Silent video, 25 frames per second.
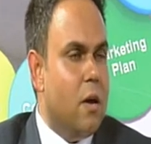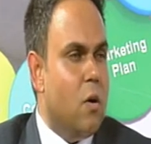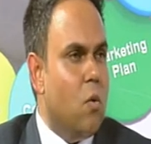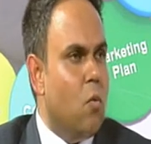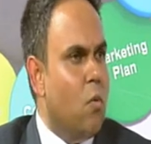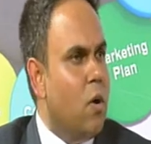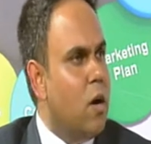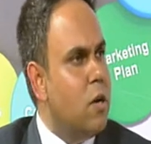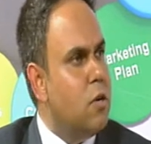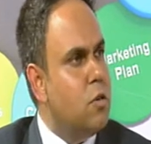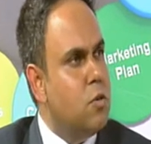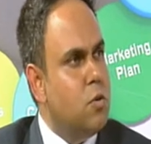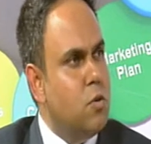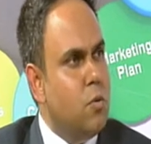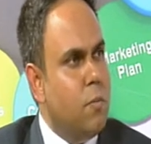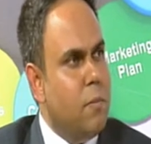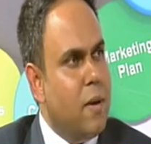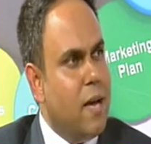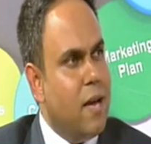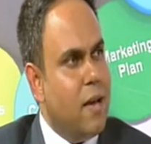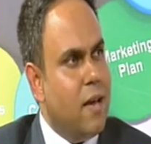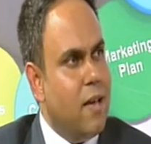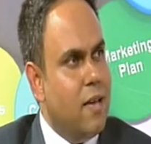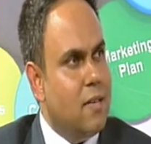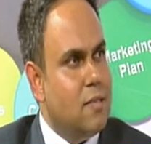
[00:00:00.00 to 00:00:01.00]
One or two
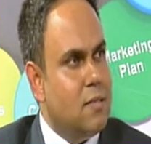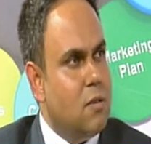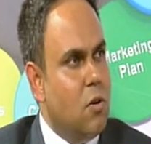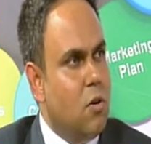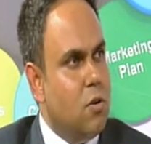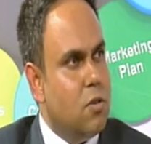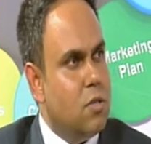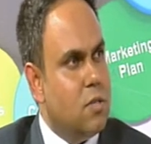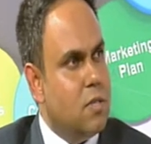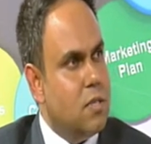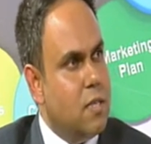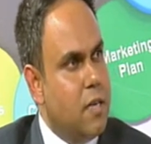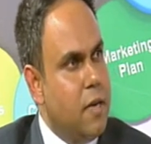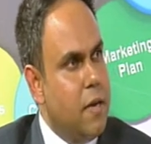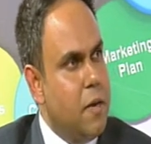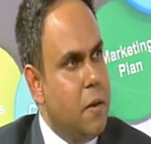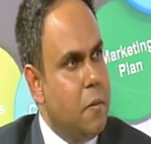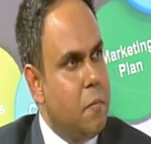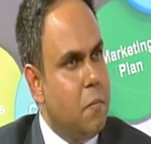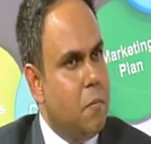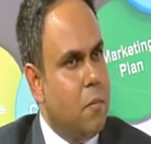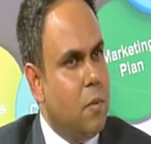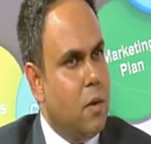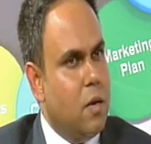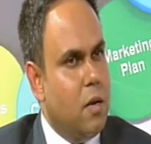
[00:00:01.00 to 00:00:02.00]
bank has got
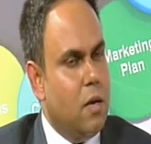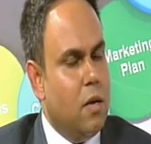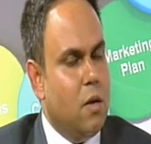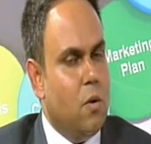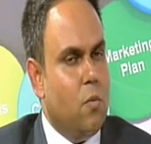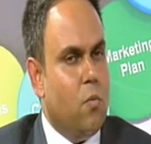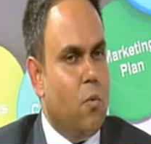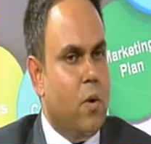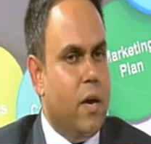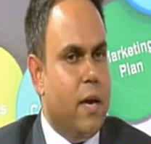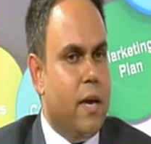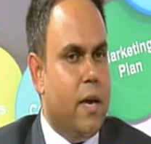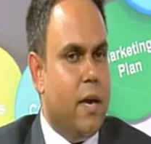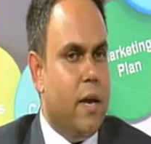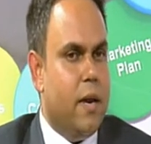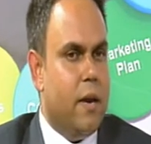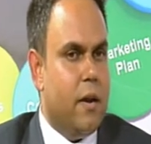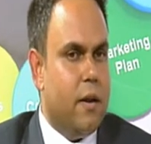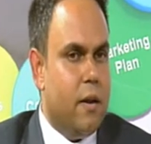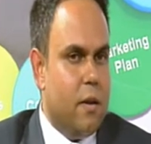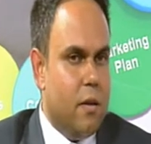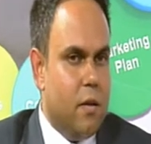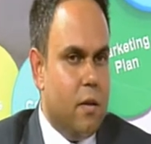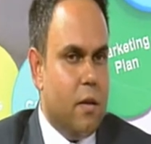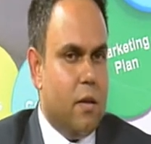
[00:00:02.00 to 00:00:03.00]
scheme where,
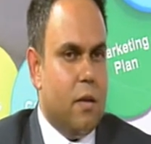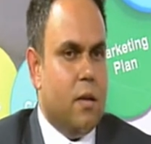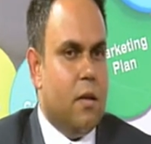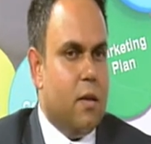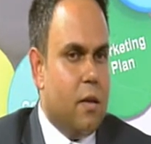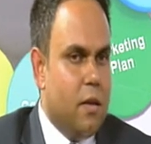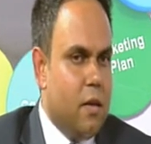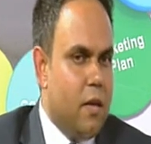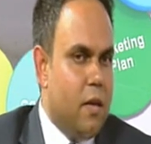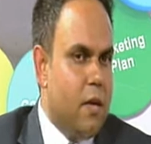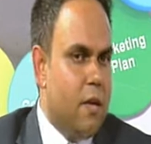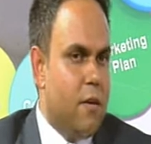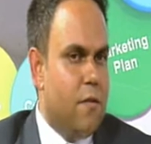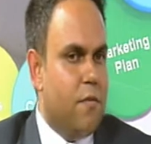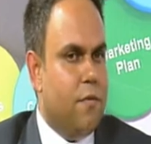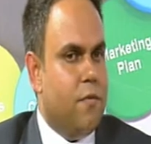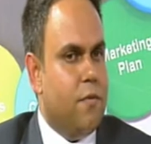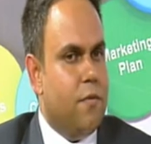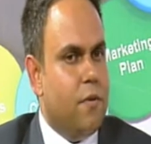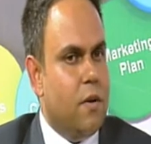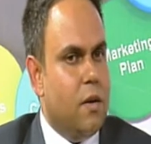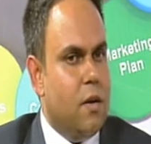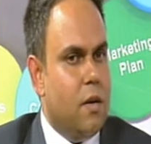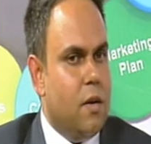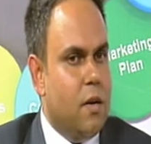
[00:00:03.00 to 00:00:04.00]

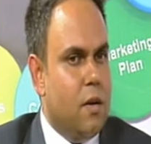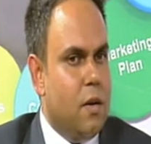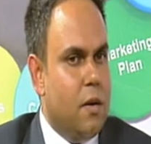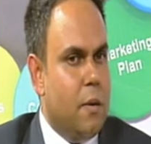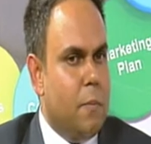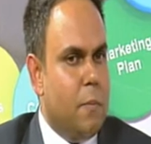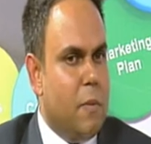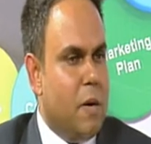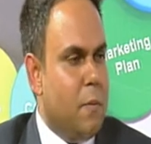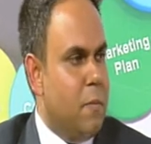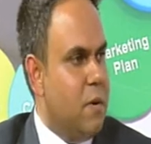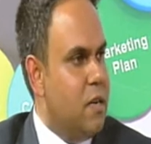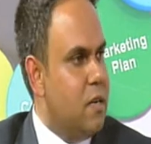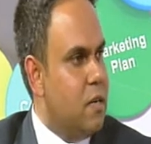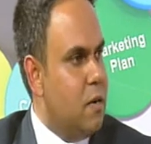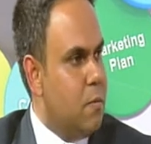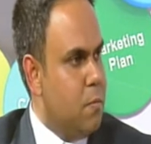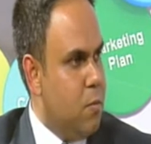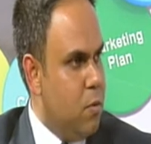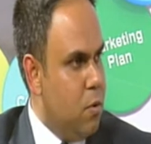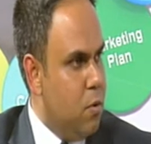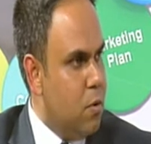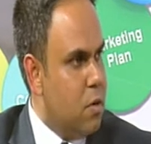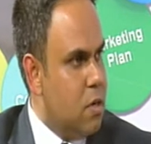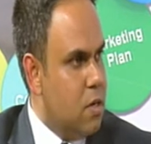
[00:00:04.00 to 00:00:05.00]
if mom and dad
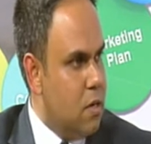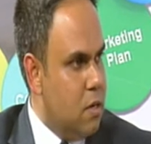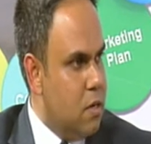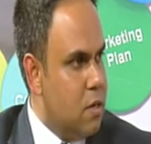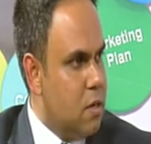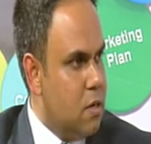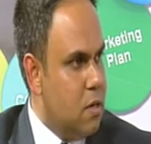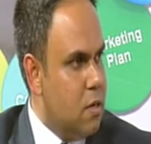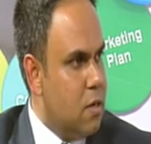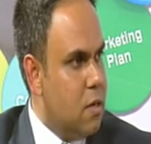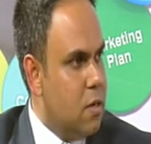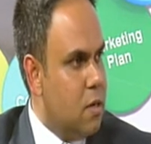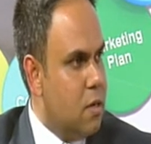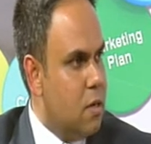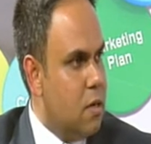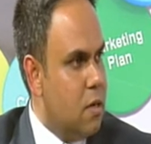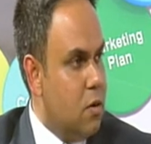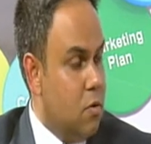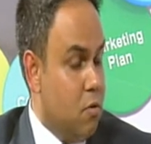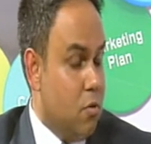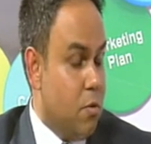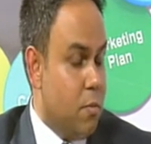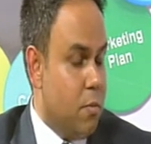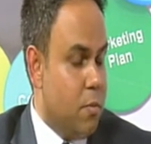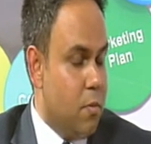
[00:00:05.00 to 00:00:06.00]
put
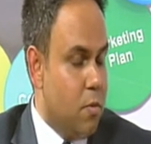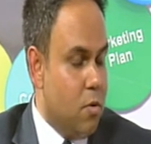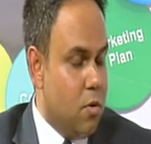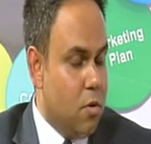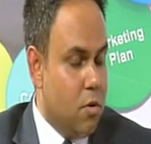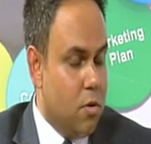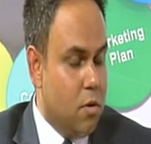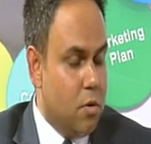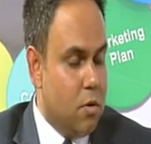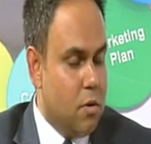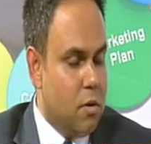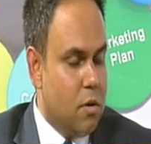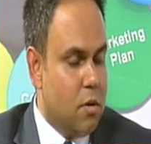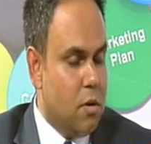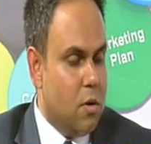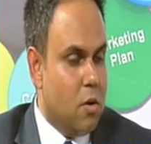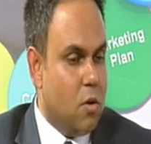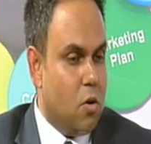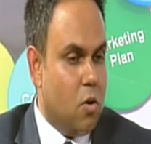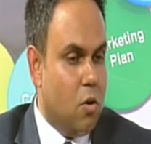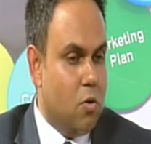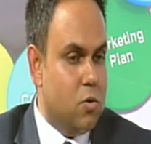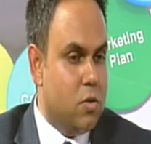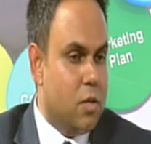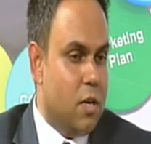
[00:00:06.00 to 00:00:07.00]
or
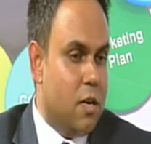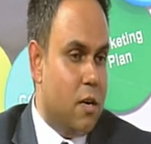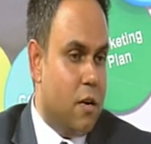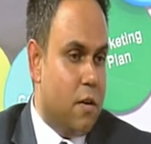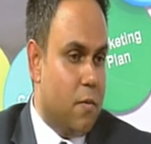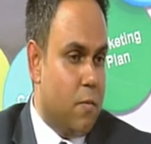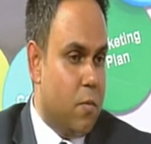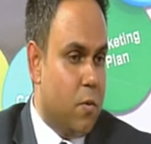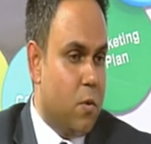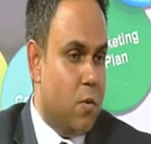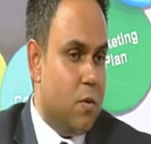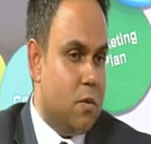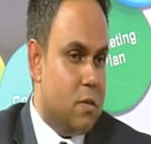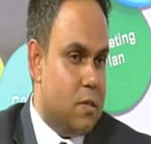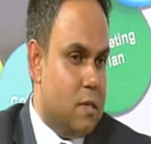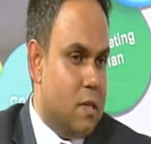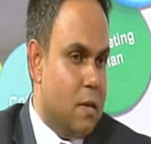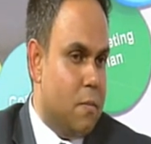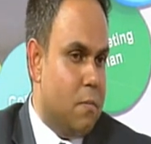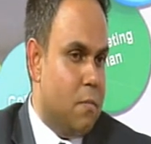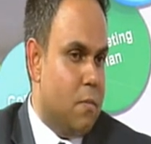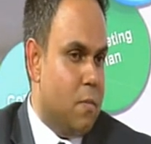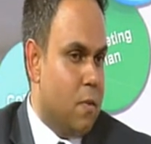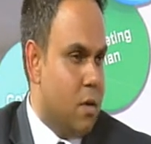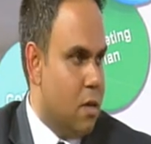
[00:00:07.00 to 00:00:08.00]
close relative put
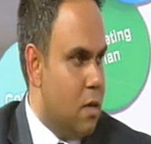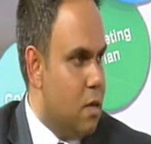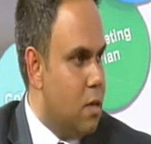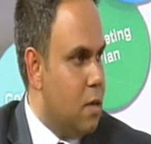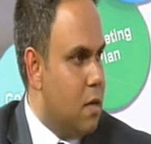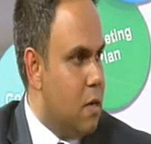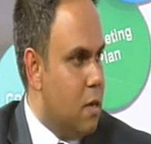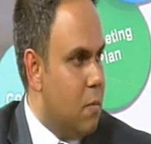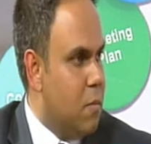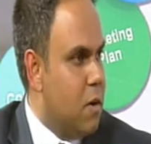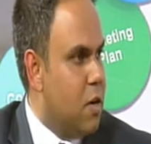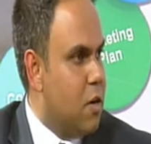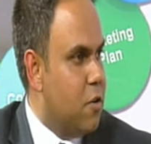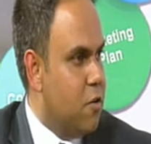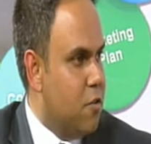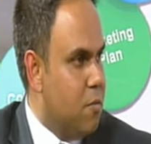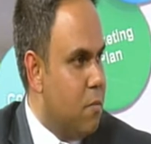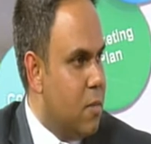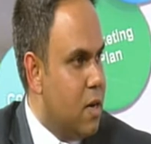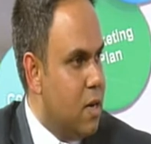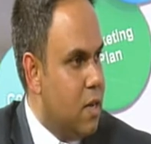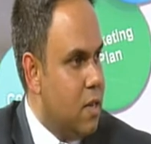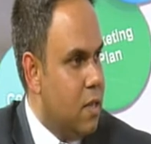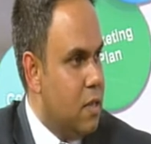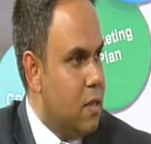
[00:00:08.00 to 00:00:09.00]
some amount of
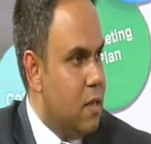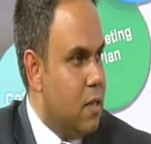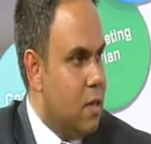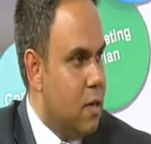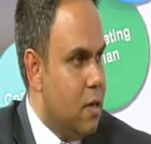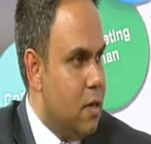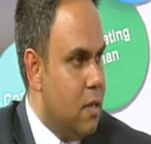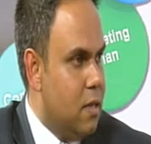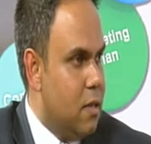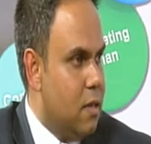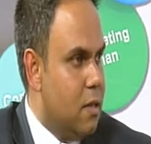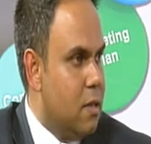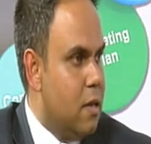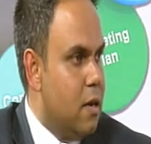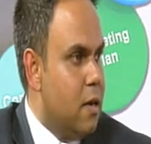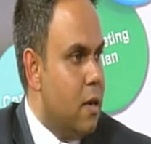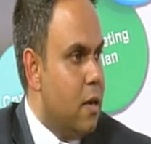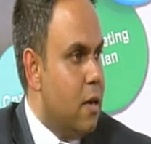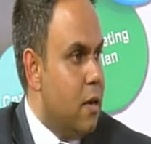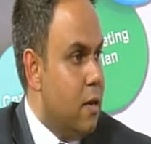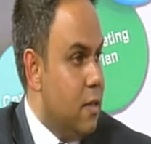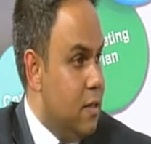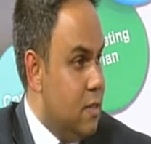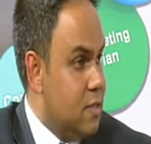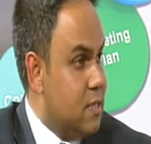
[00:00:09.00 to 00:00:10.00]
money in
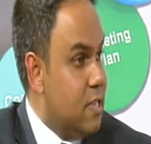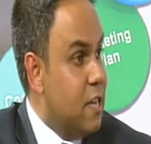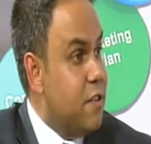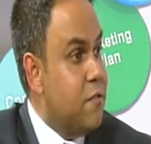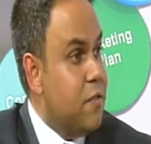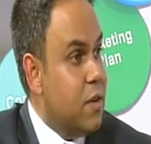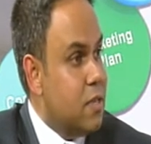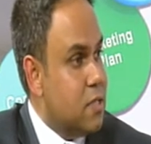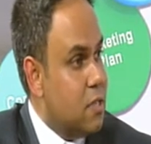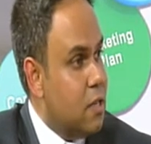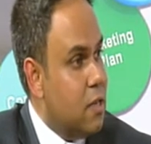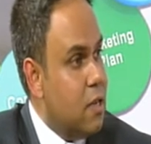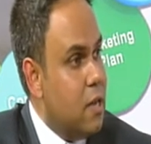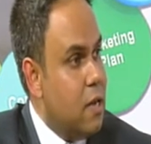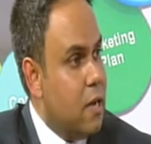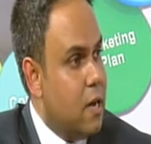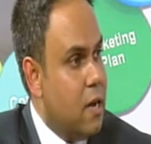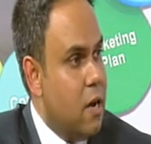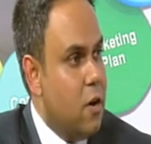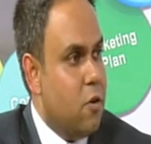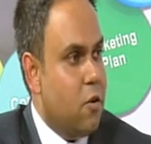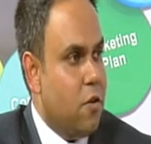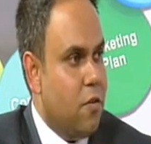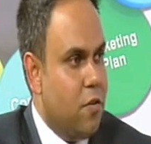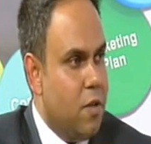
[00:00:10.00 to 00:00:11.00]
the savings
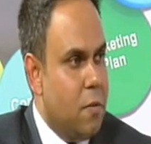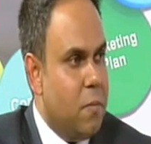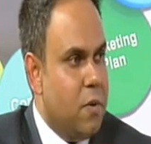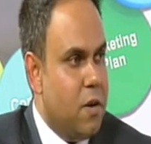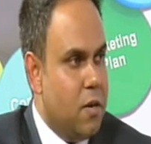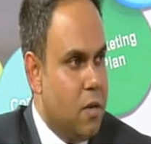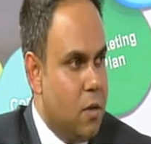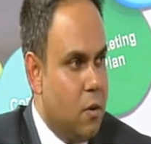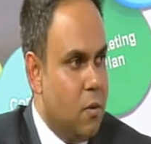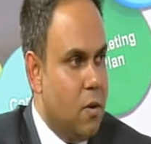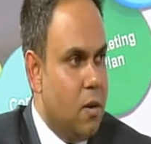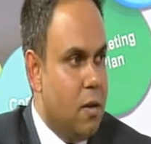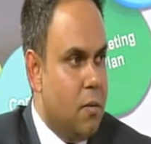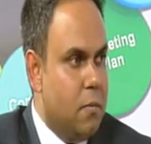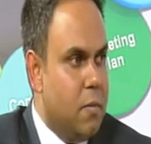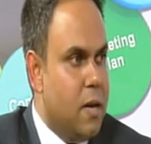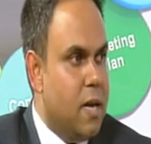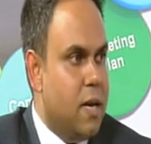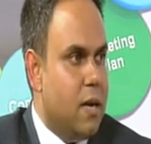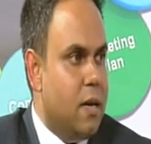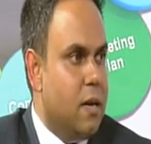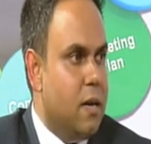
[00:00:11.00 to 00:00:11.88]
account of the particular bank.